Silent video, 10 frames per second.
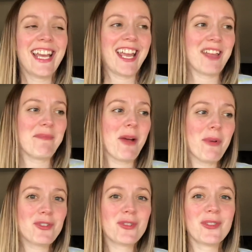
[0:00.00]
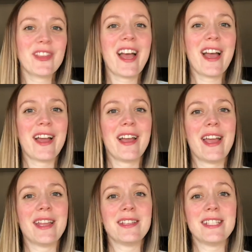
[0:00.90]
I will show you that
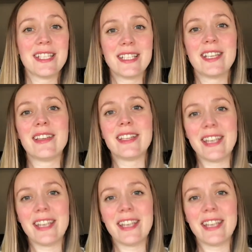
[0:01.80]
in detail in